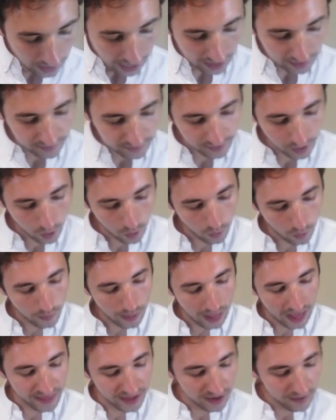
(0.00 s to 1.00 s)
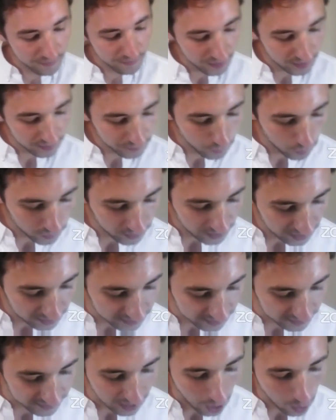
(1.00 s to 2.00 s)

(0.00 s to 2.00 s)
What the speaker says: And so, and then in verse 14, he says,